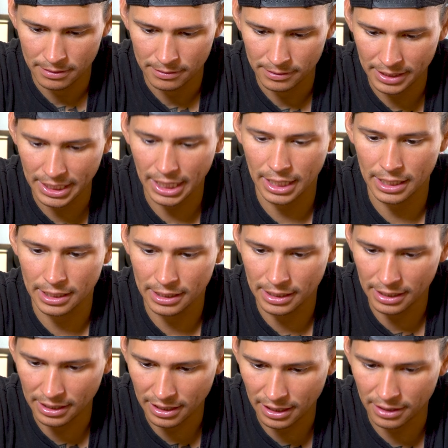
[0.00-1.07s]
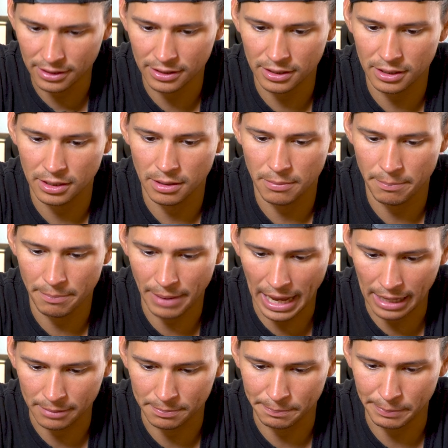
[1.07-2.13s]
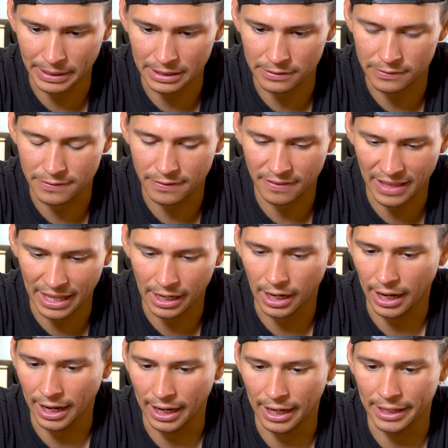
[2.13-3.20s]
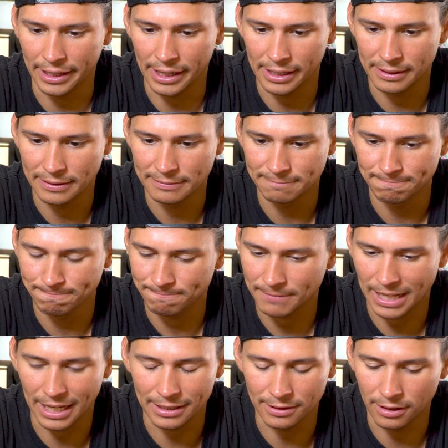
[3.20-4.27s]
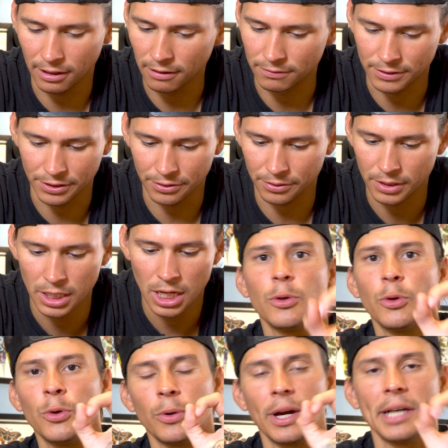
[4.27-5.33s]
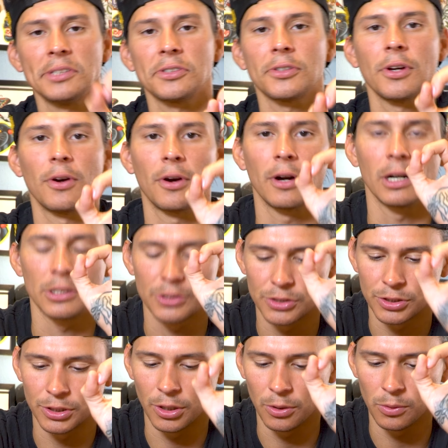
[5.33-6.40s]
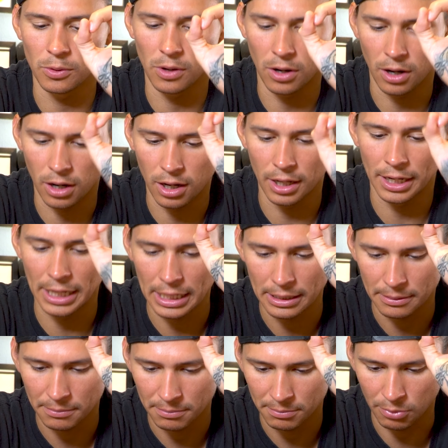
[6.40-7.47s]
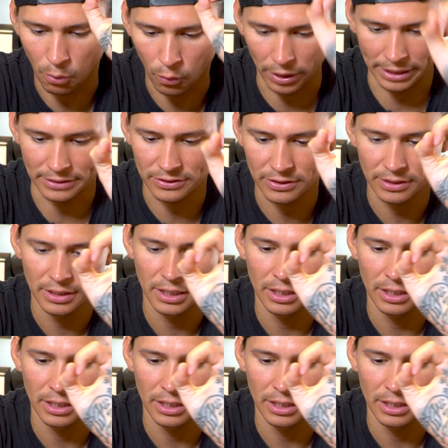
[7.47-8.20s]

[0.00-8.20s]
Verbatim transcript: We got another back piece that I, I love, dude. You guys are so on point.